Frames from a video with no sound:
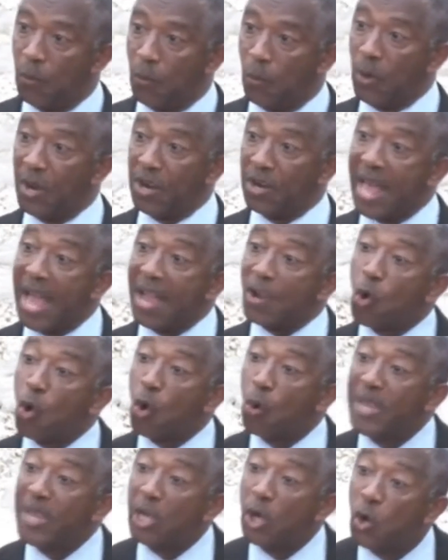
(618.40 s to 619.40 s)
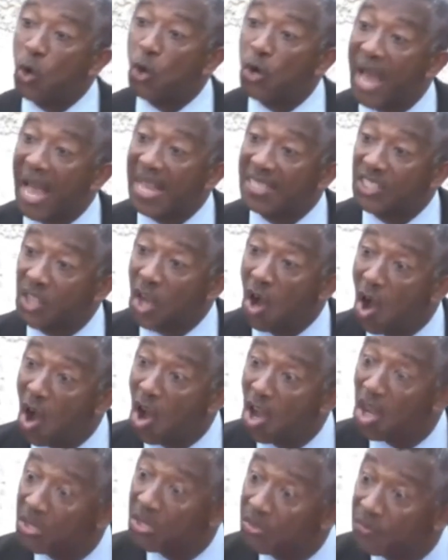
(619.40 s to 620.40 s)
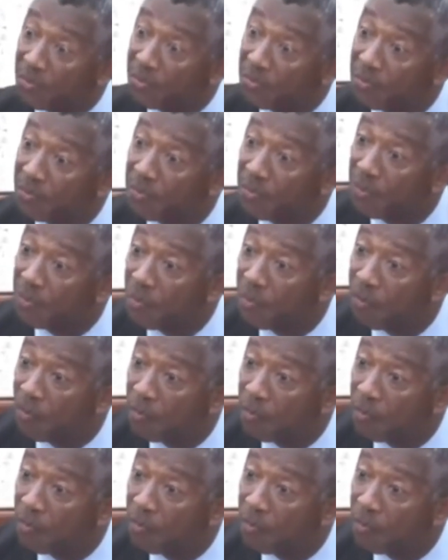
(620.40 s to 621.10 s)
where that Comey loan has gone.